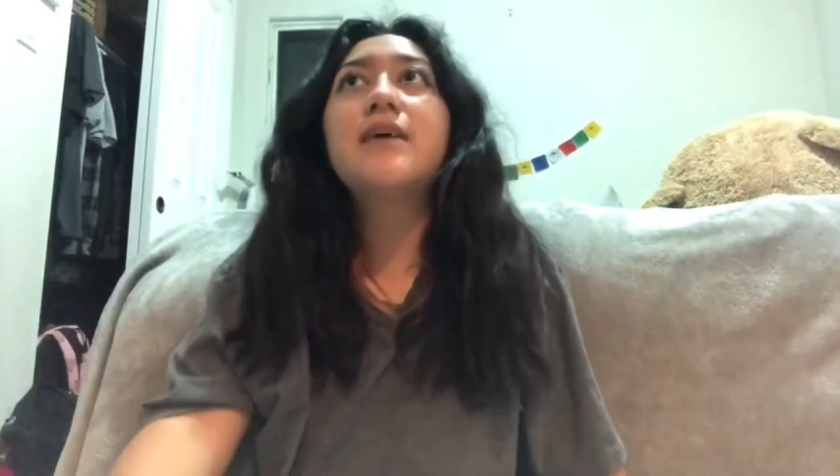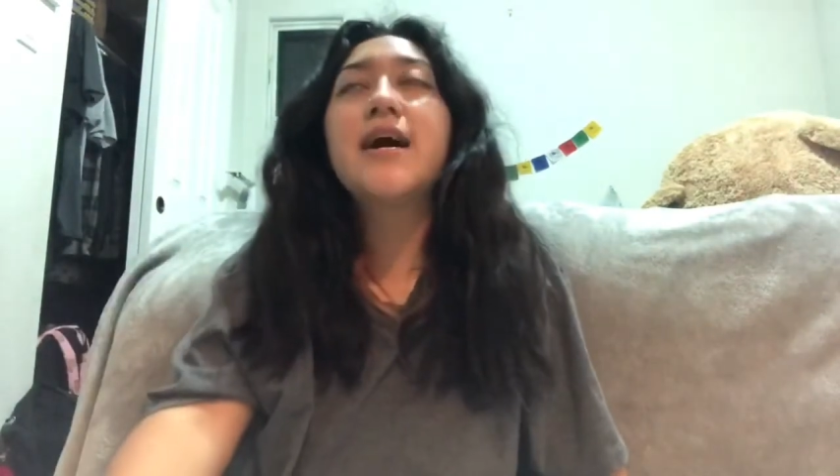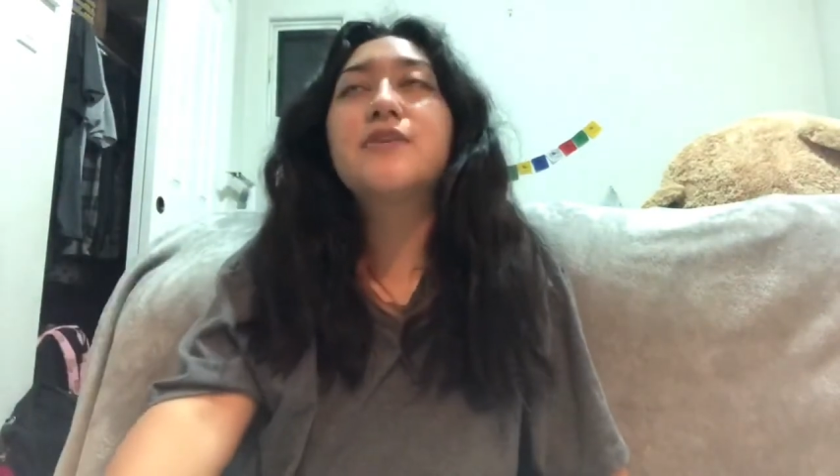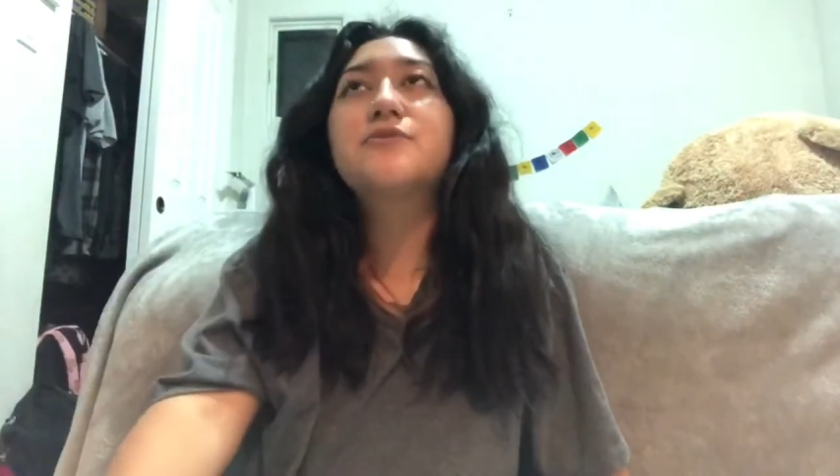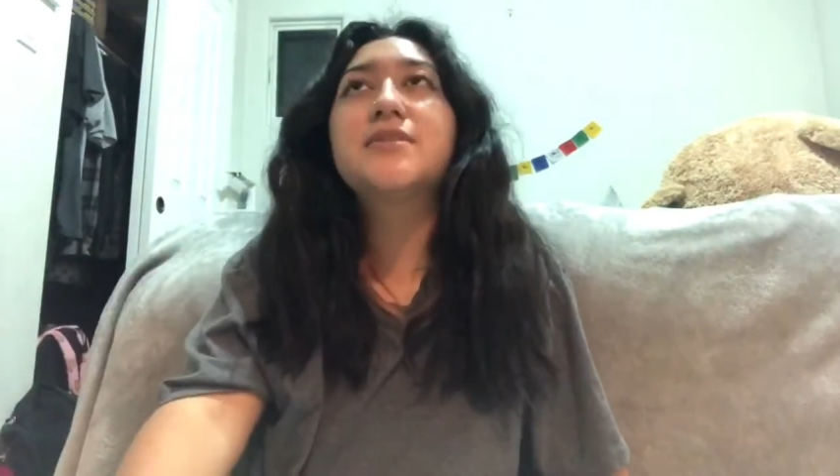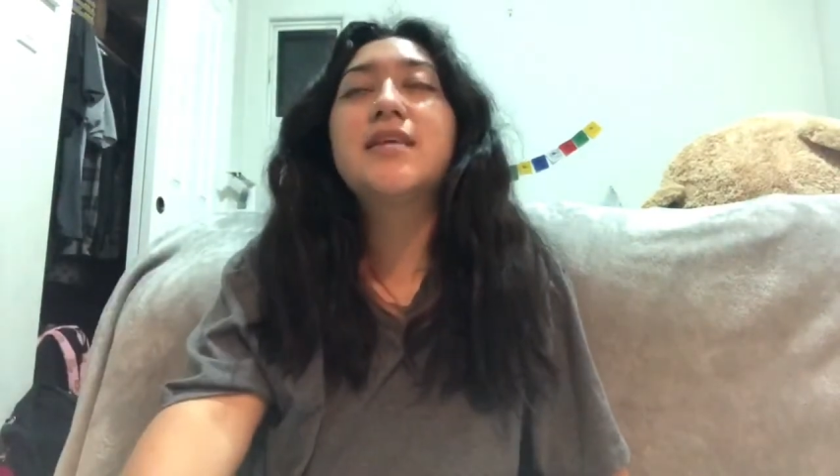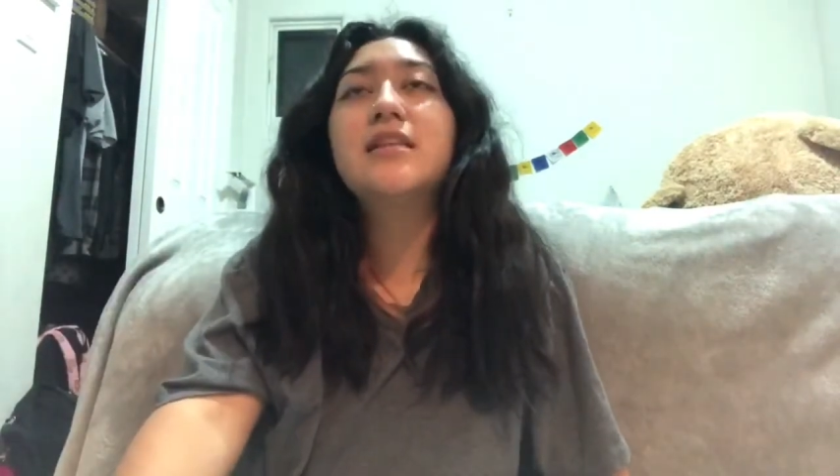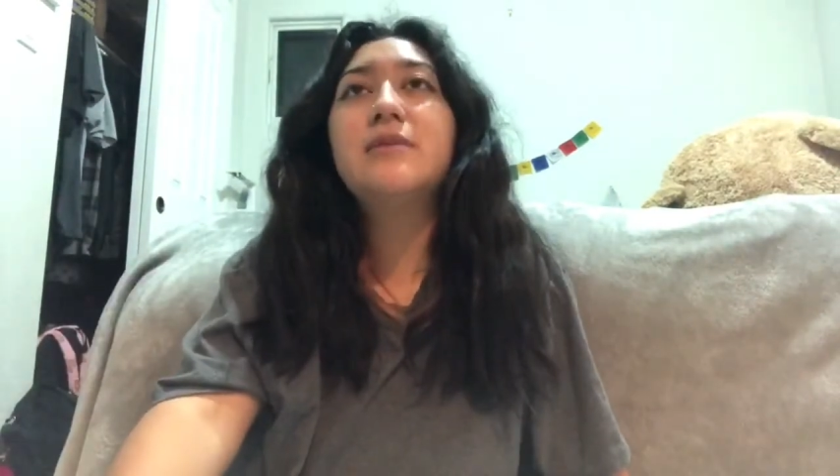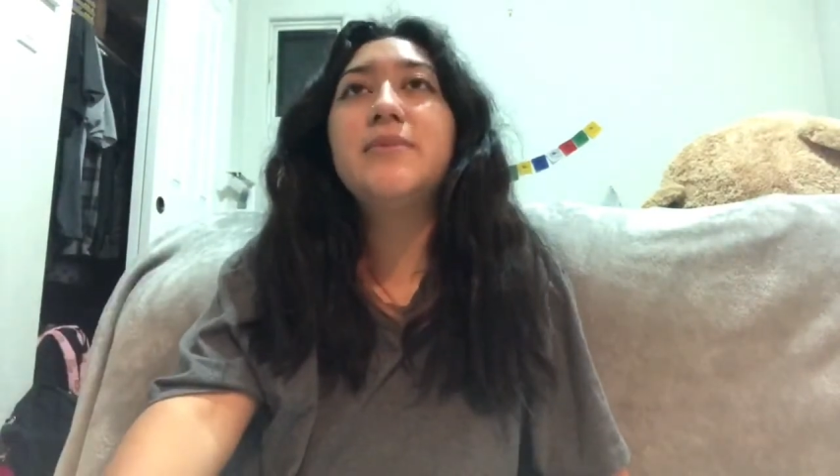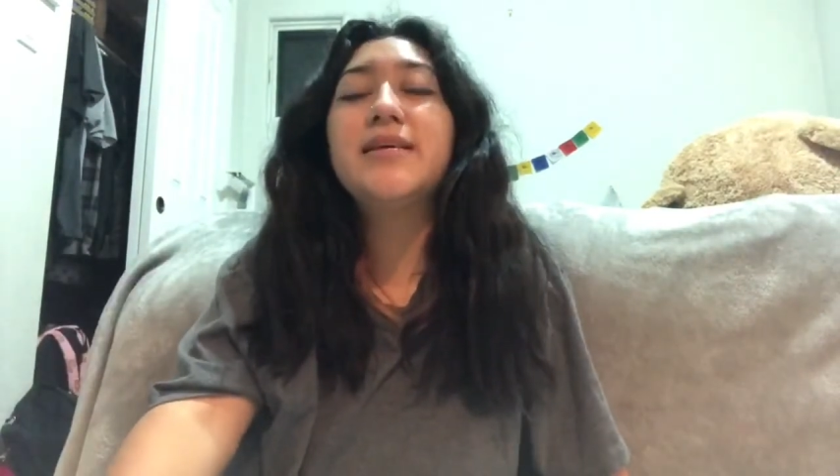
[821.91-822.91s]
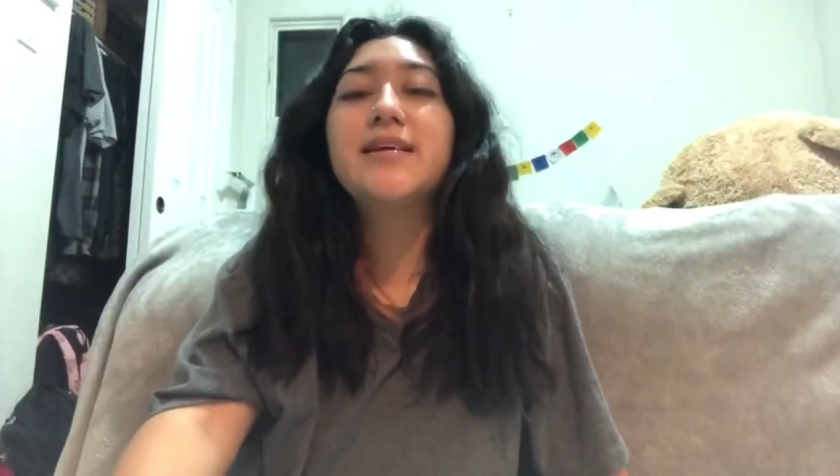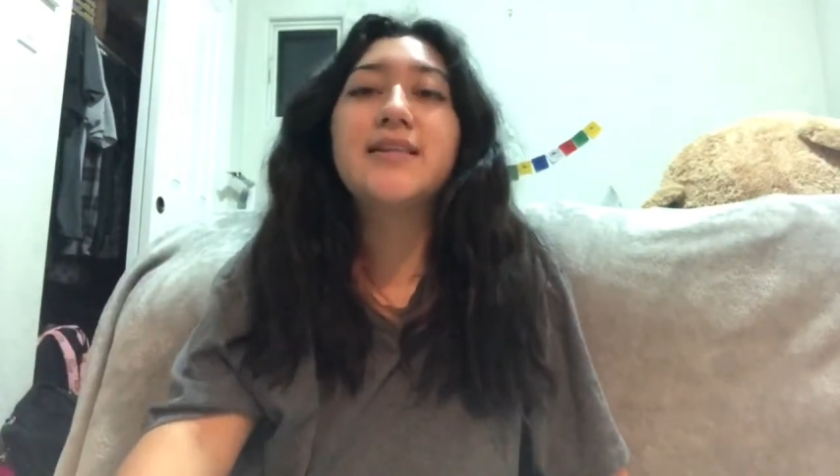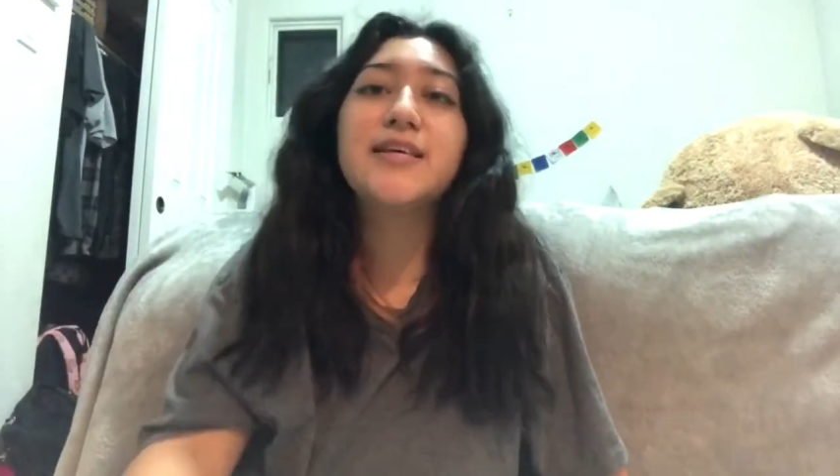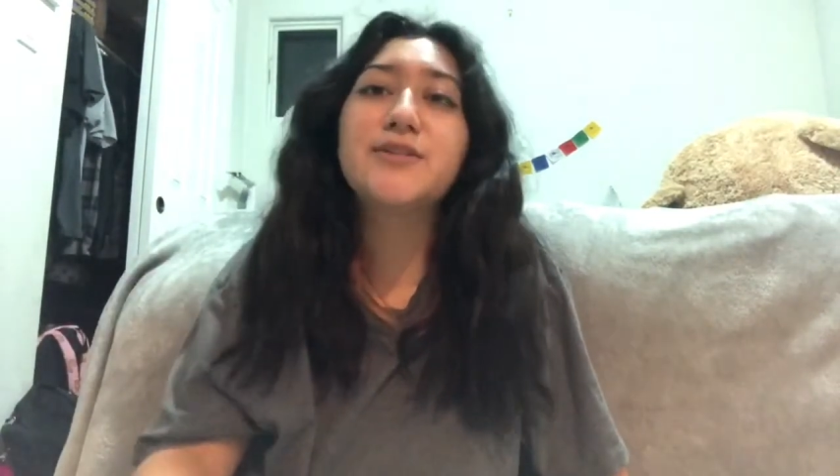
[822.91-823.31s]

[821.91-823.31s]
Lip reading: Ash was telling me that like